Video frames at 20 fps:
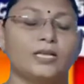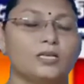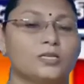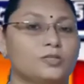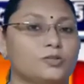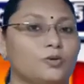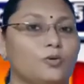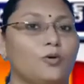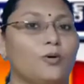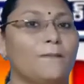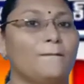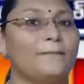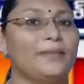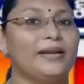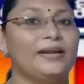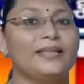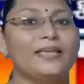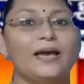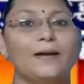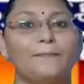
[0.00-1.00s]
So
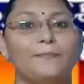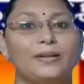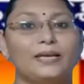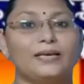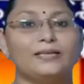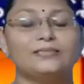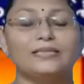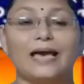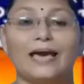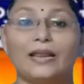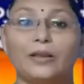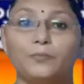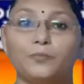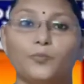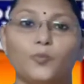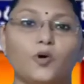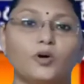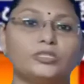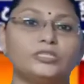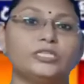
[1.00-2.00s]
media plays an
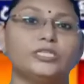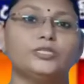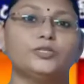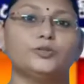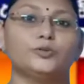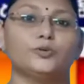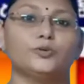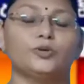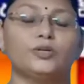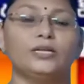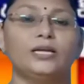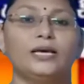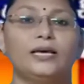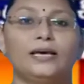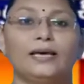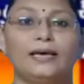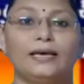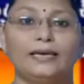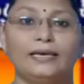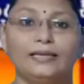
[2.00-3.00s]
important role
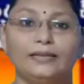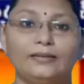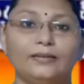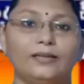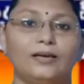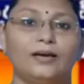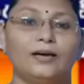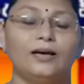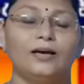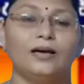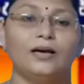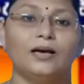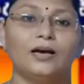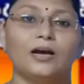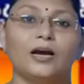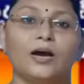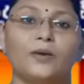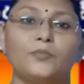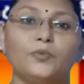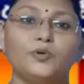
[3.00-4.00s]
in
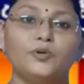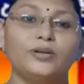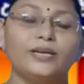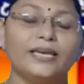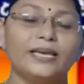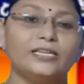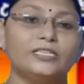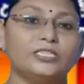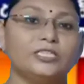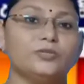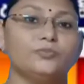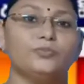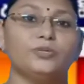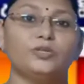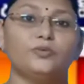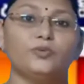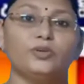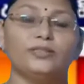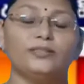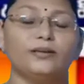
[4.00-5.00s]
communicating
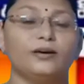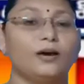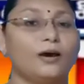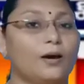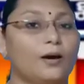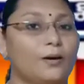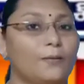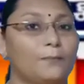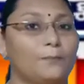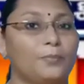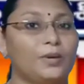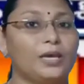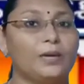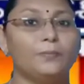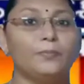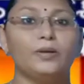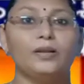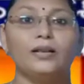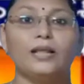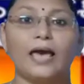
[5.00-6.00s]
between the
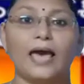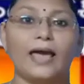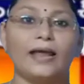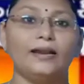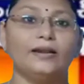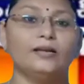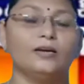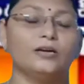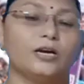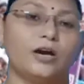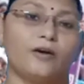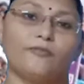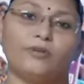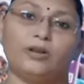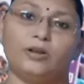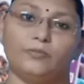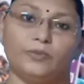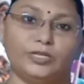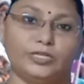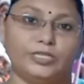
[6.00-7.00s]
people and
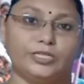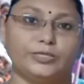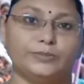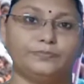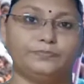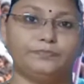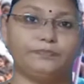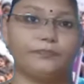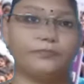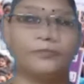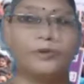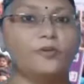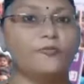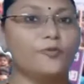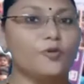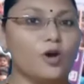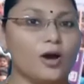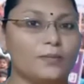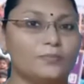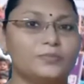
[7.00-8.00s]
government. Next time,
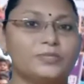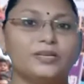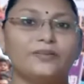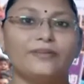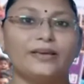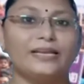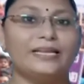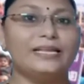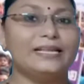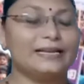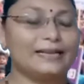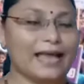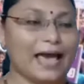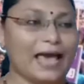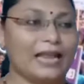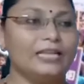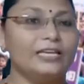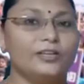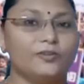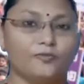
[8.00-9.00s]
if you observe any
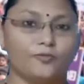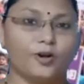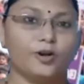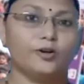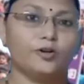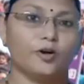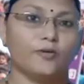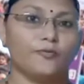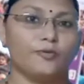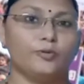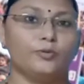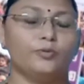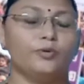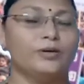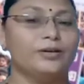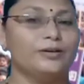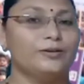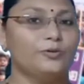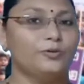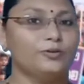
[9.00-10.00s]
rally in front of
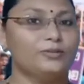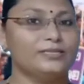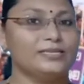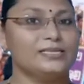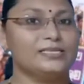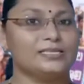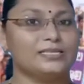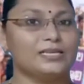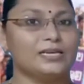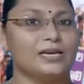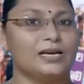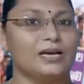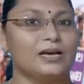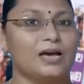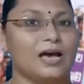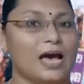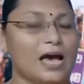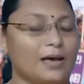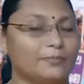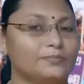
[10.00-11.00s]
you, you just
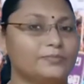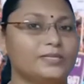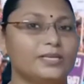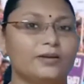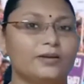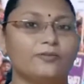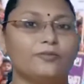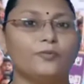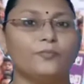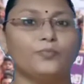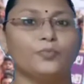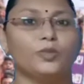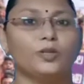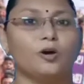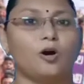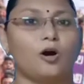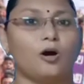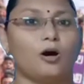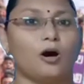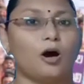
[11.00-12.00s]
observe
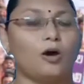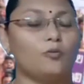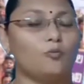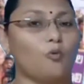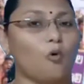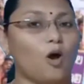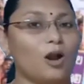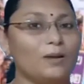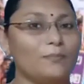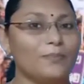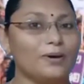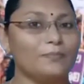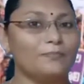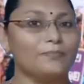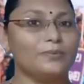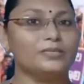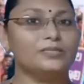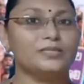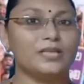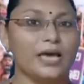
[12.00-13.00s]
on what
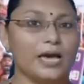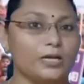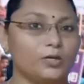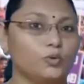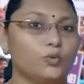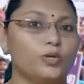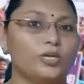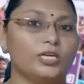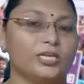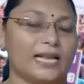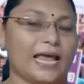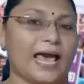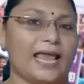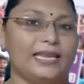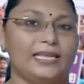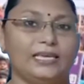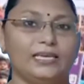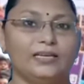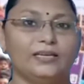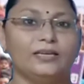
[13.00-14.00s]
purpose they are doing
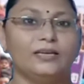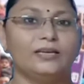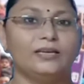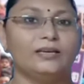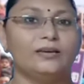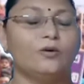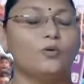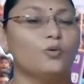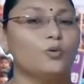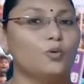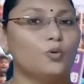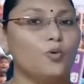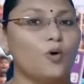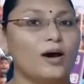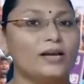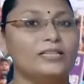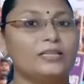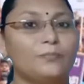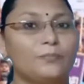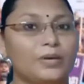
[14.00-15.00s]
rally, who
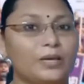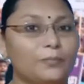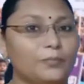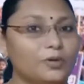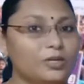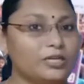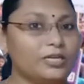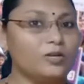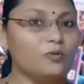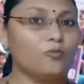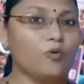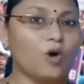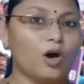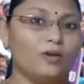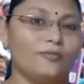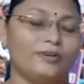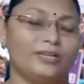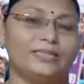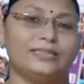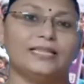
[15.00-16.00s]
are the people
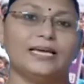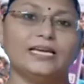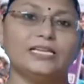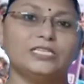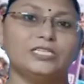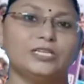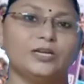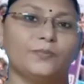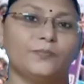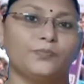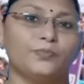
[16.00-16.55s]
involved in that.